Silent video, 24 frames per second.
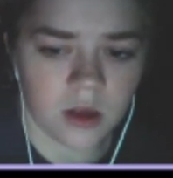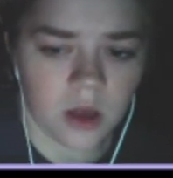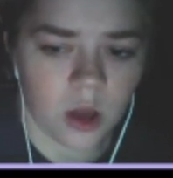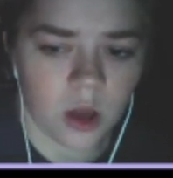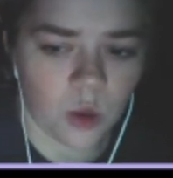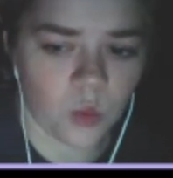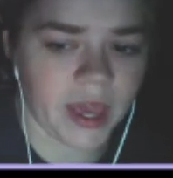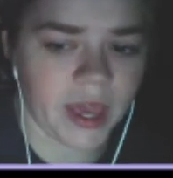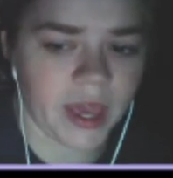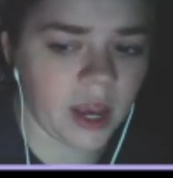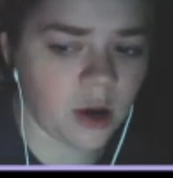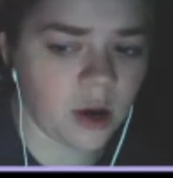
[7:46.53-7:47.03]

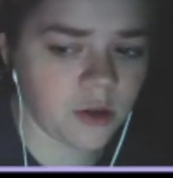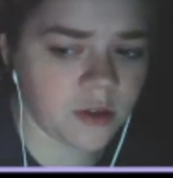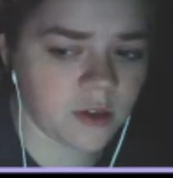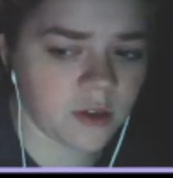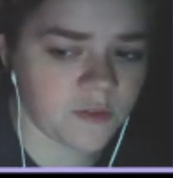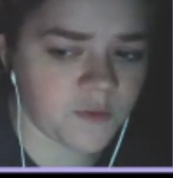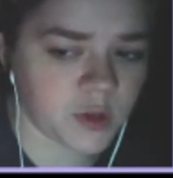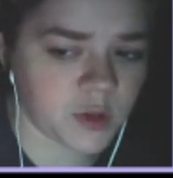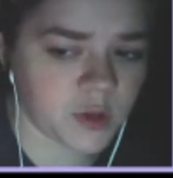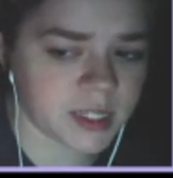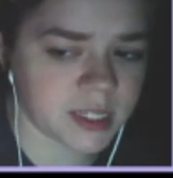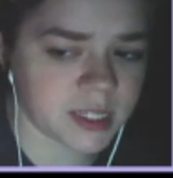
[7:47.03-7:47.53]
We hear the
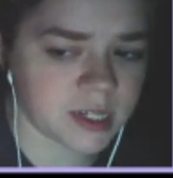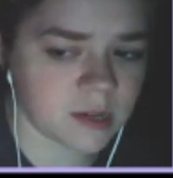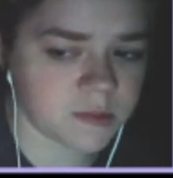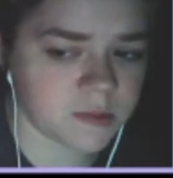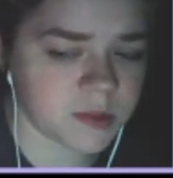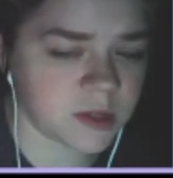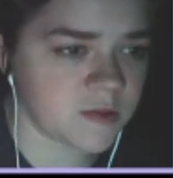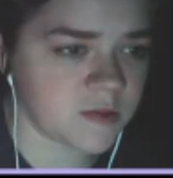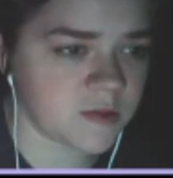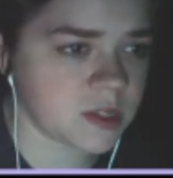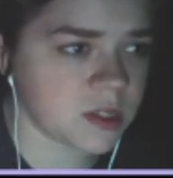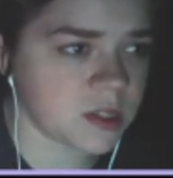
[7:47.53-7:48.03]

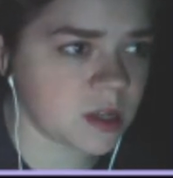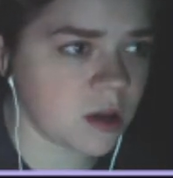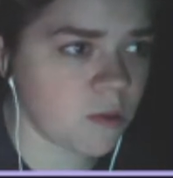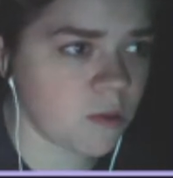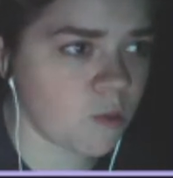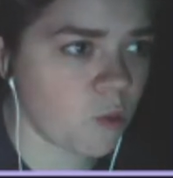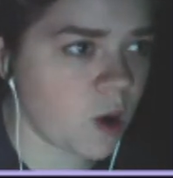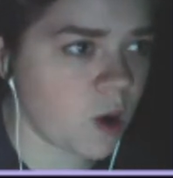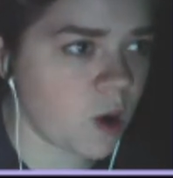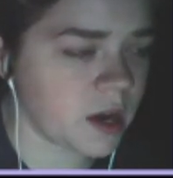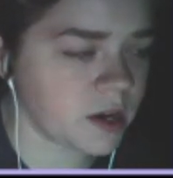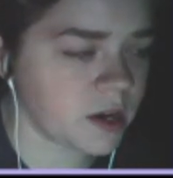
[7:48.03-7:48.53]
footsteps of
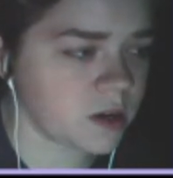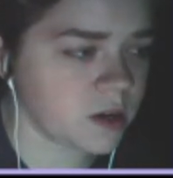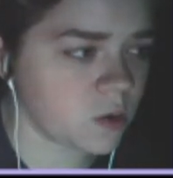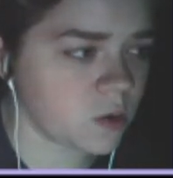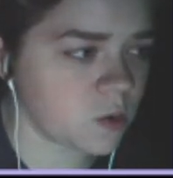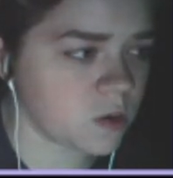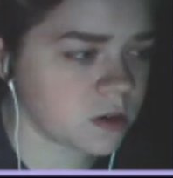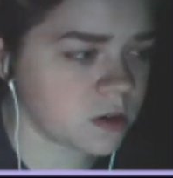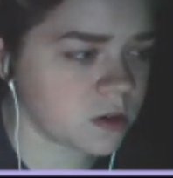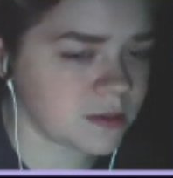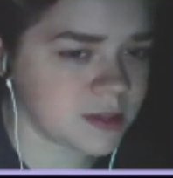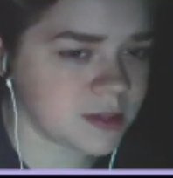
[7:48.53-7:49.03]
someone
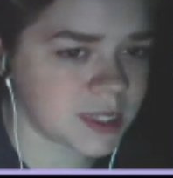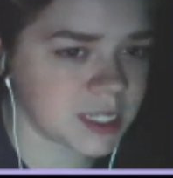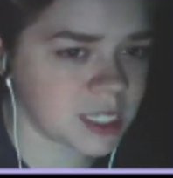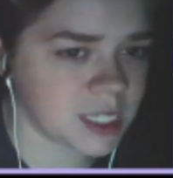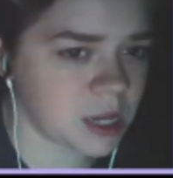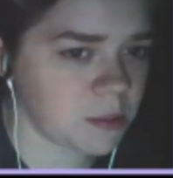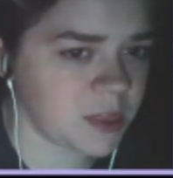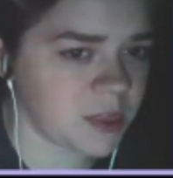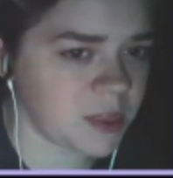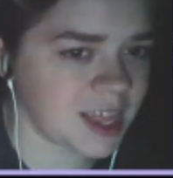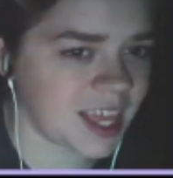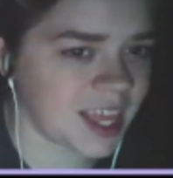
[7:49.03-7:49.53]
or
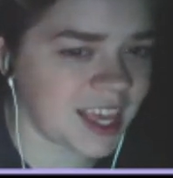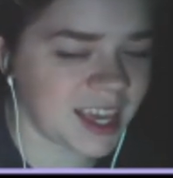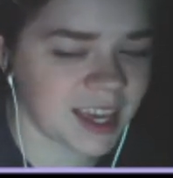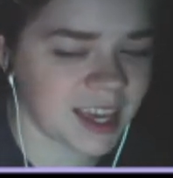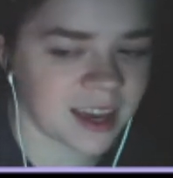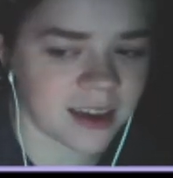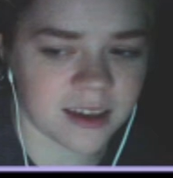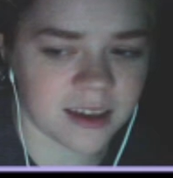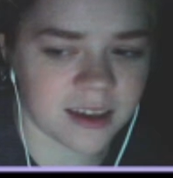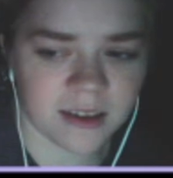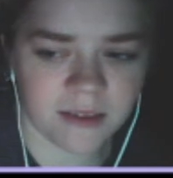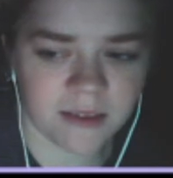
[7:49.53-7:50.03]

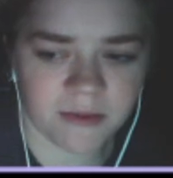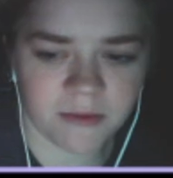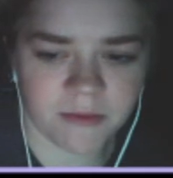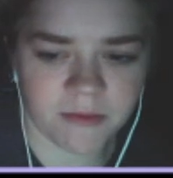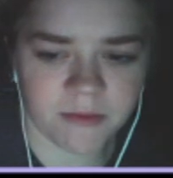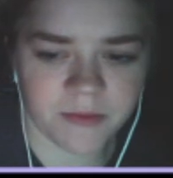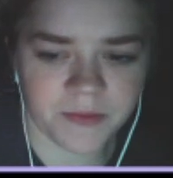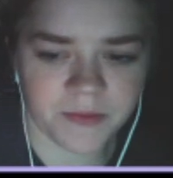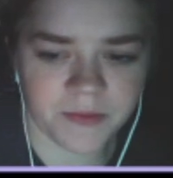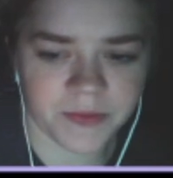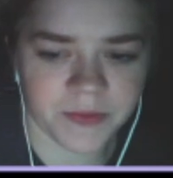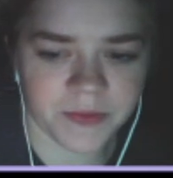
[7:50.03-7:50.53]
something.
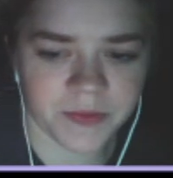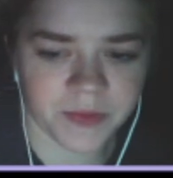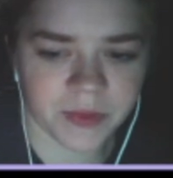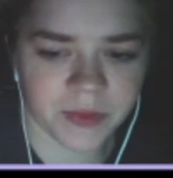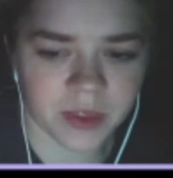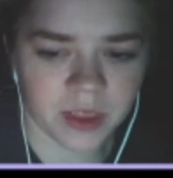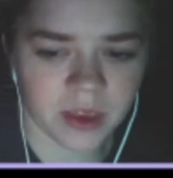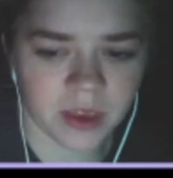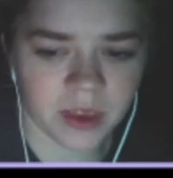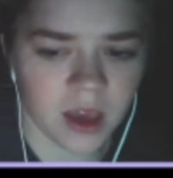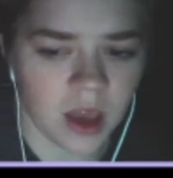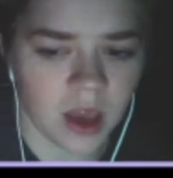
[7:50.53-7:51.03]

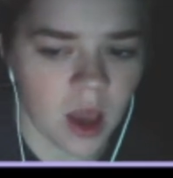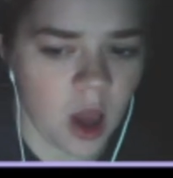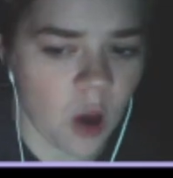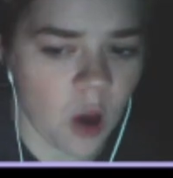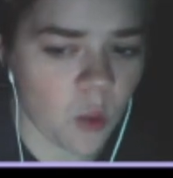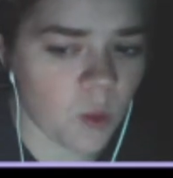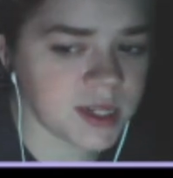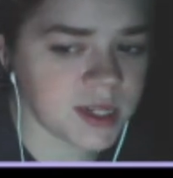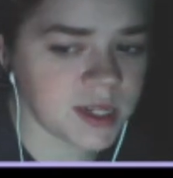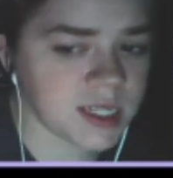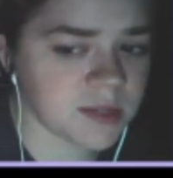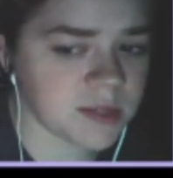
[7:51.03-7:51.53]

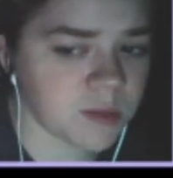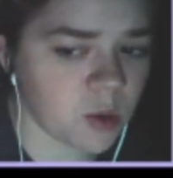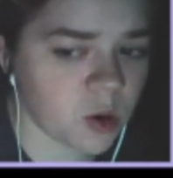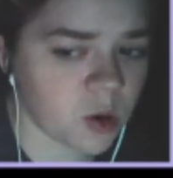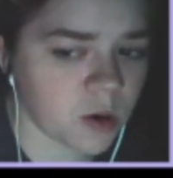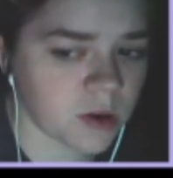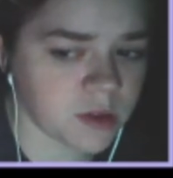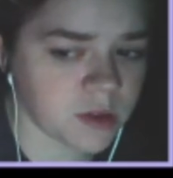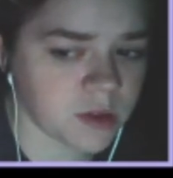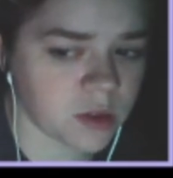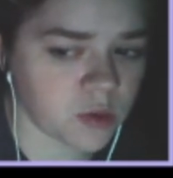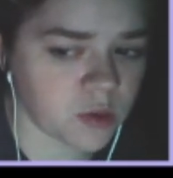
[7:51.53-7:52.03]
Once
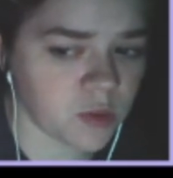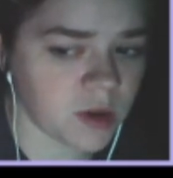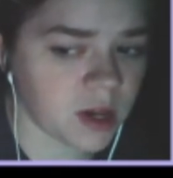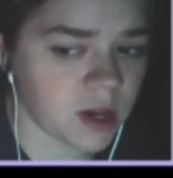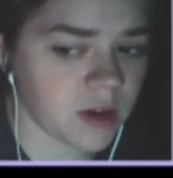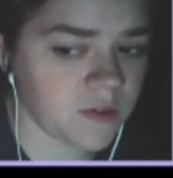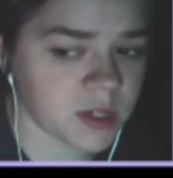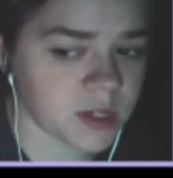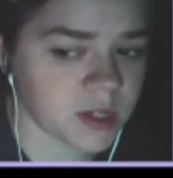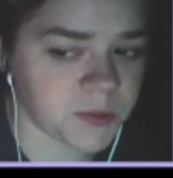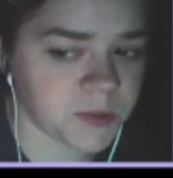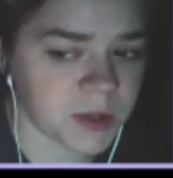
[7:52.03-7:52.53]
more, the three
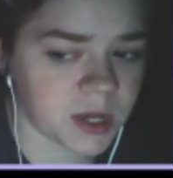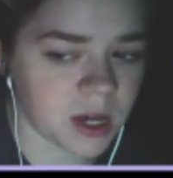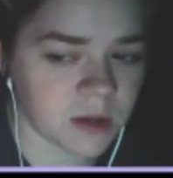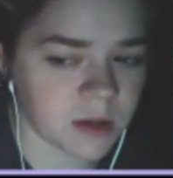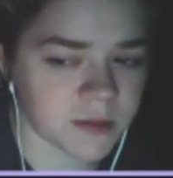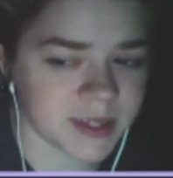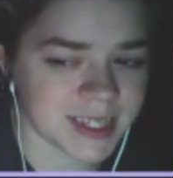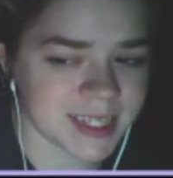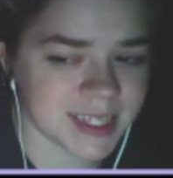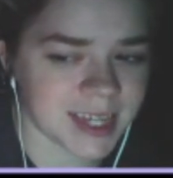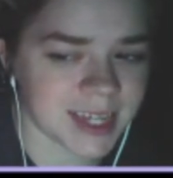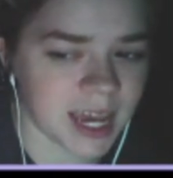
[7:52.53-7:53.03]
of us become
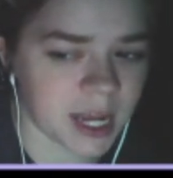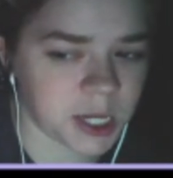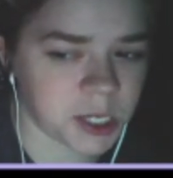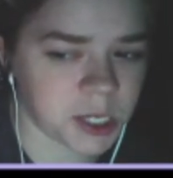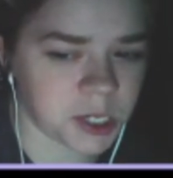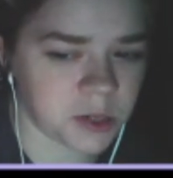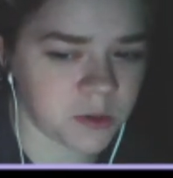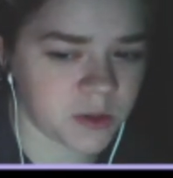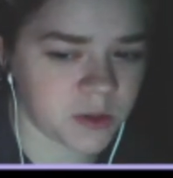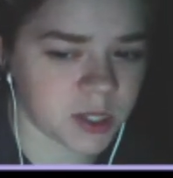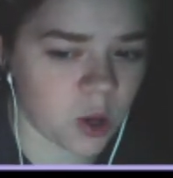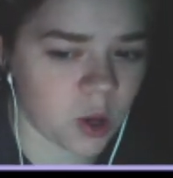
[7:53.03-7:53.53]

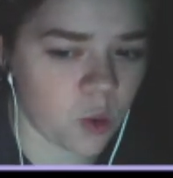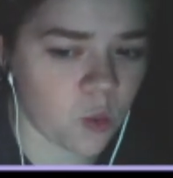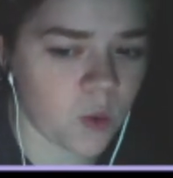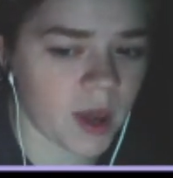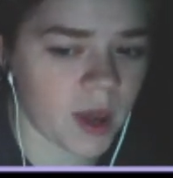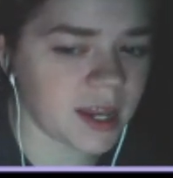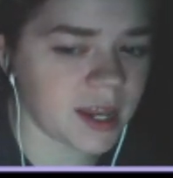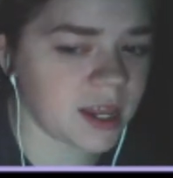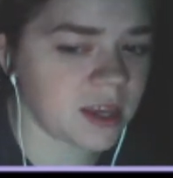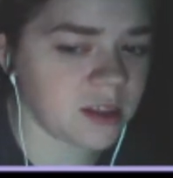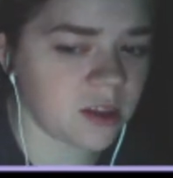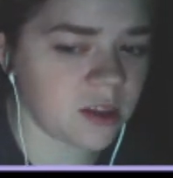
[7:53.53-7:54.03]
statues,
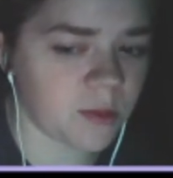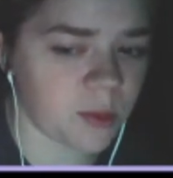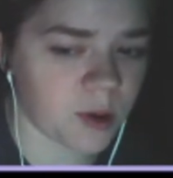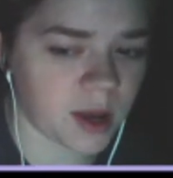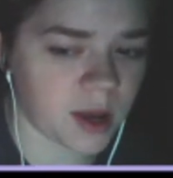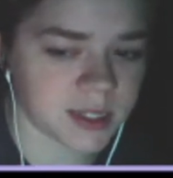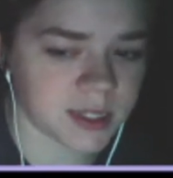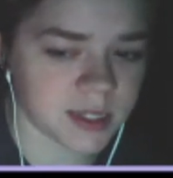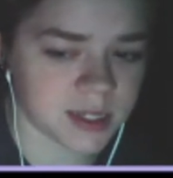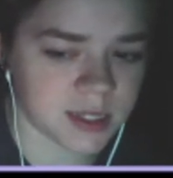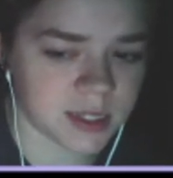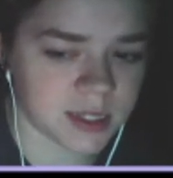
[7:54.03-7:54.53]
awaiting the
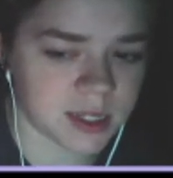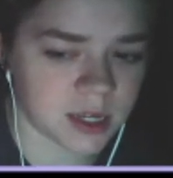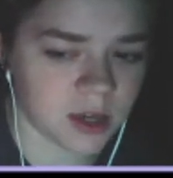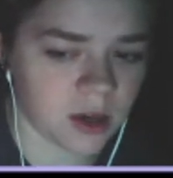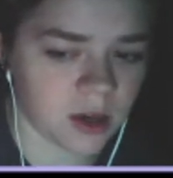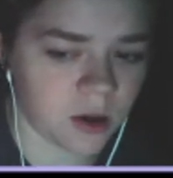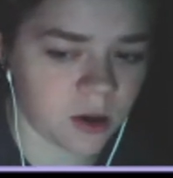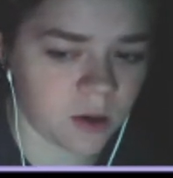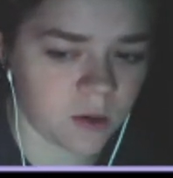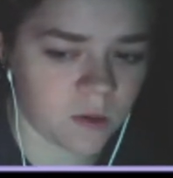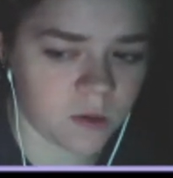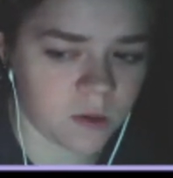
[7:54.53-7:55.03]
presence to
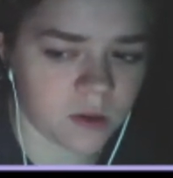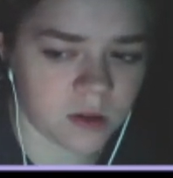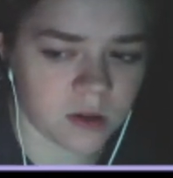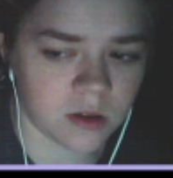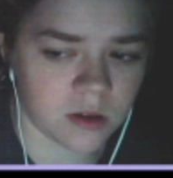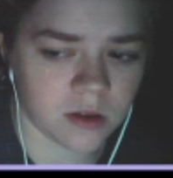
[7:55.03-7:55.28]
go.